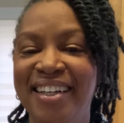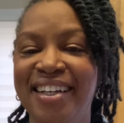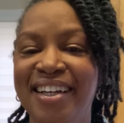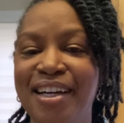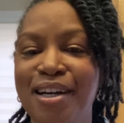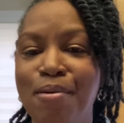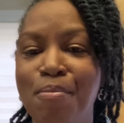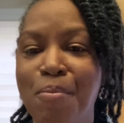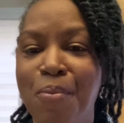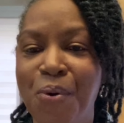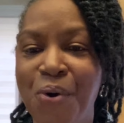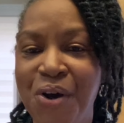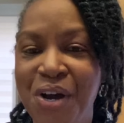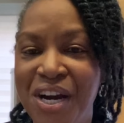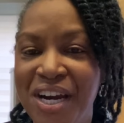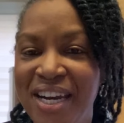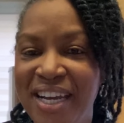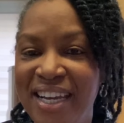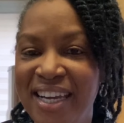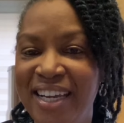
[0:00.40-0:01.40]
Good
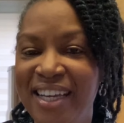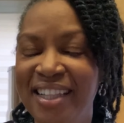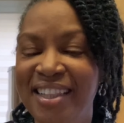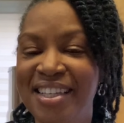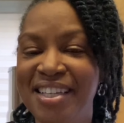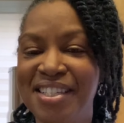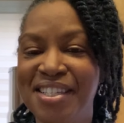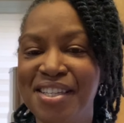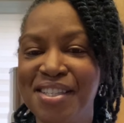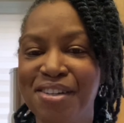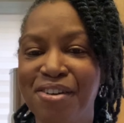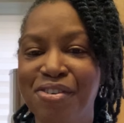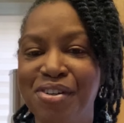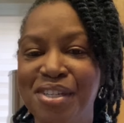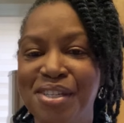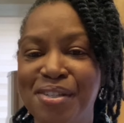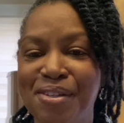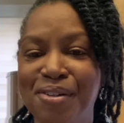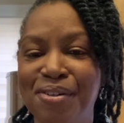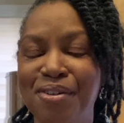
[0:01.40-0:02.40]
morning. This is
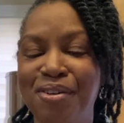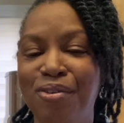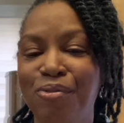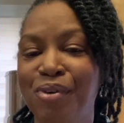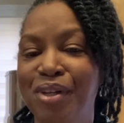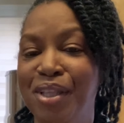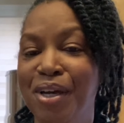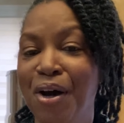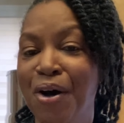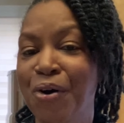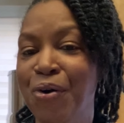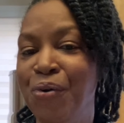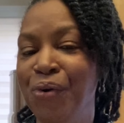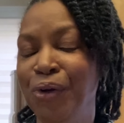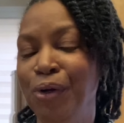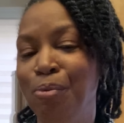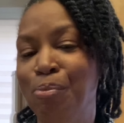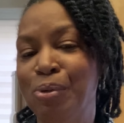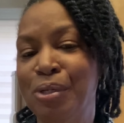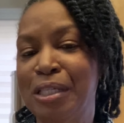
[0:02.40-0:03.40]
Crystal with Whole
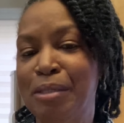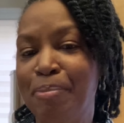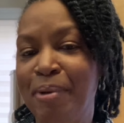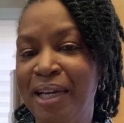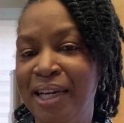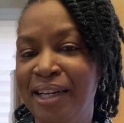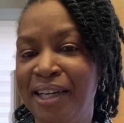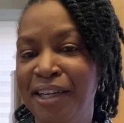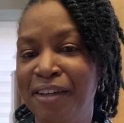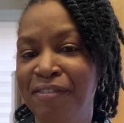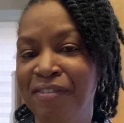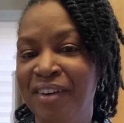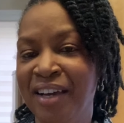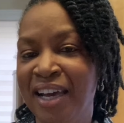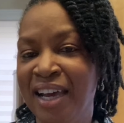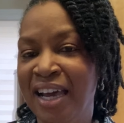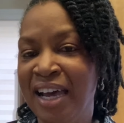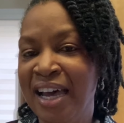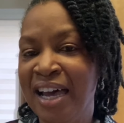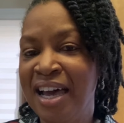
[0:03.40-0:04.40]
New Perspective.
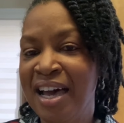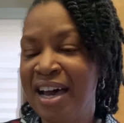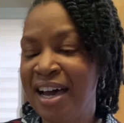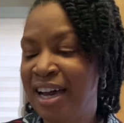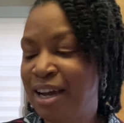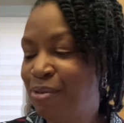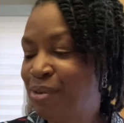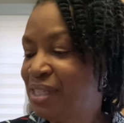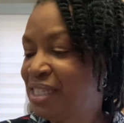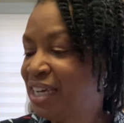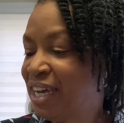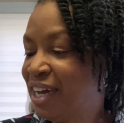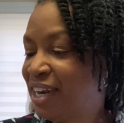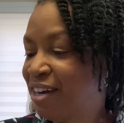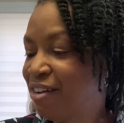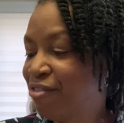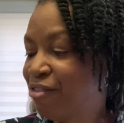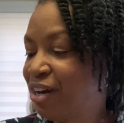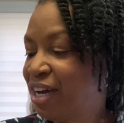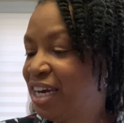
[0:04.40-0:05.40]
I was
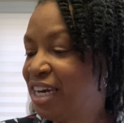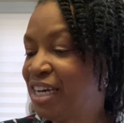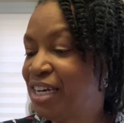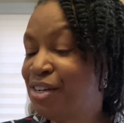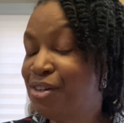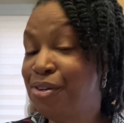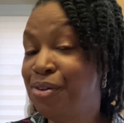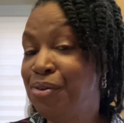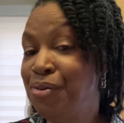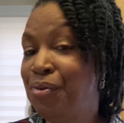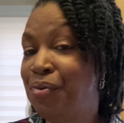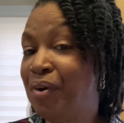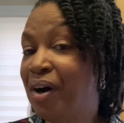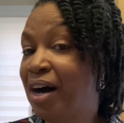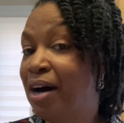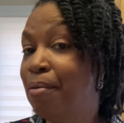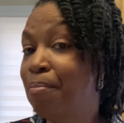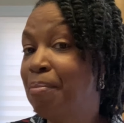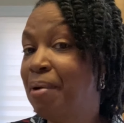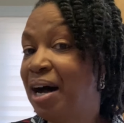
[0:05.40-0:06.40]
getting ready to
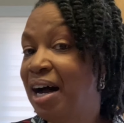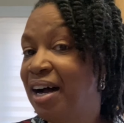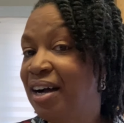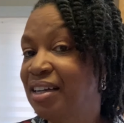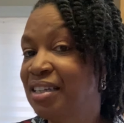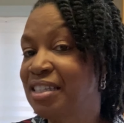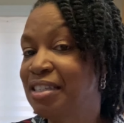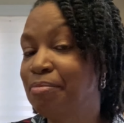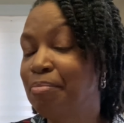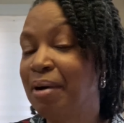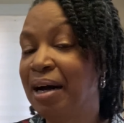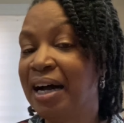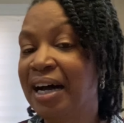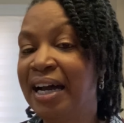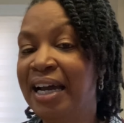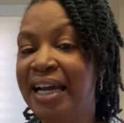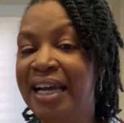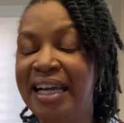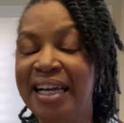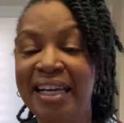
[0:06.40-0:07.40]
unbox
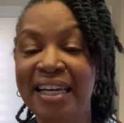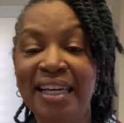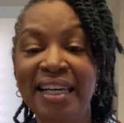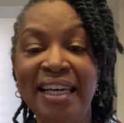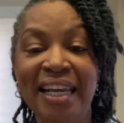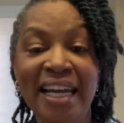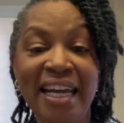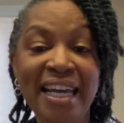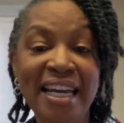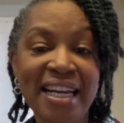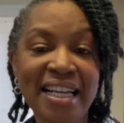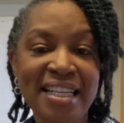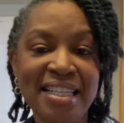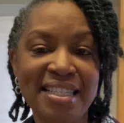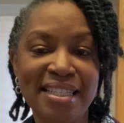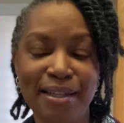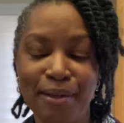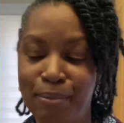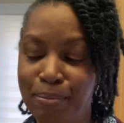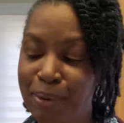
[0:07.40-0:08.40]
my
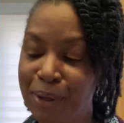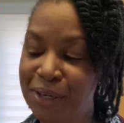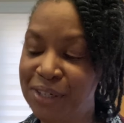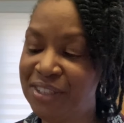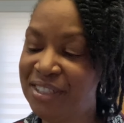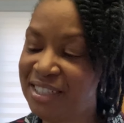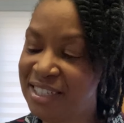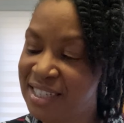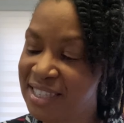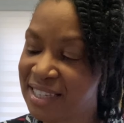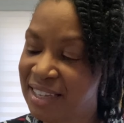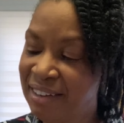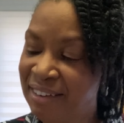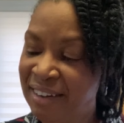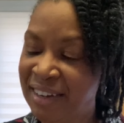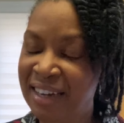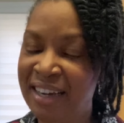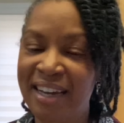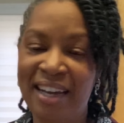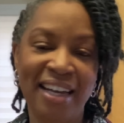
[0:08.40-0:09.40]
latest purchase
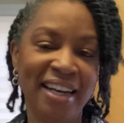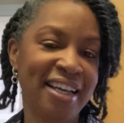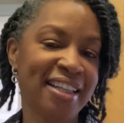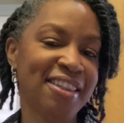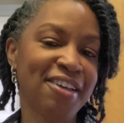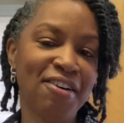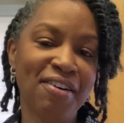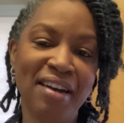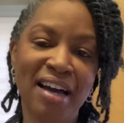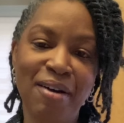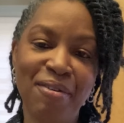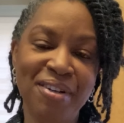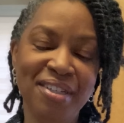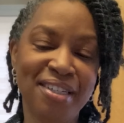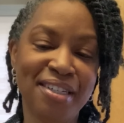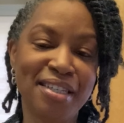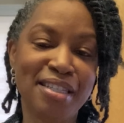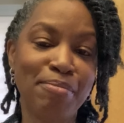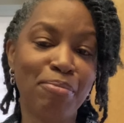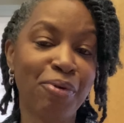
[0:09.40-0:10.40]
and I thought I would
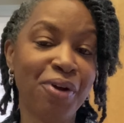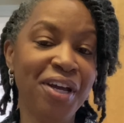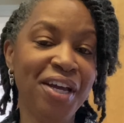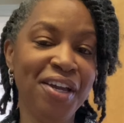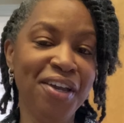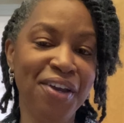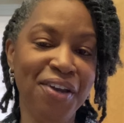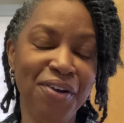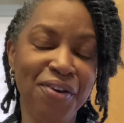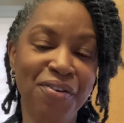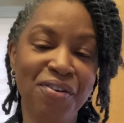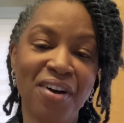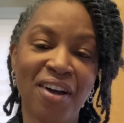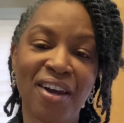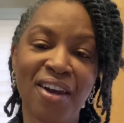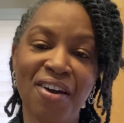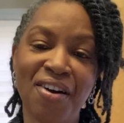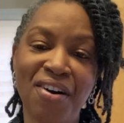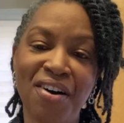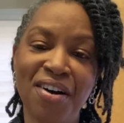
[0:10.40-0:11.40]
just bring you
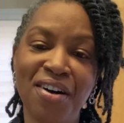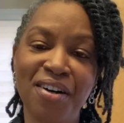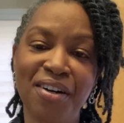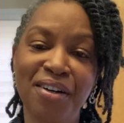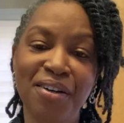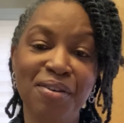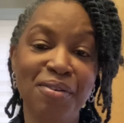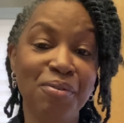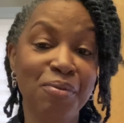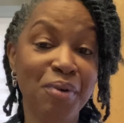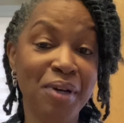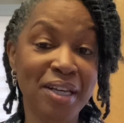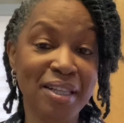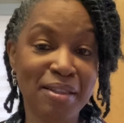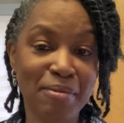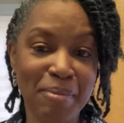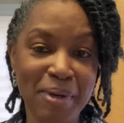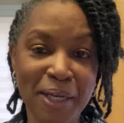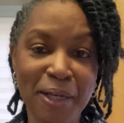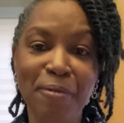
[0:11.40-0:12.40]
along with
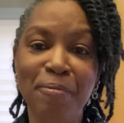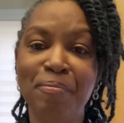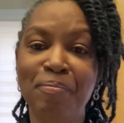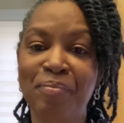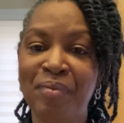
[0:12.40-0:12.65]
me.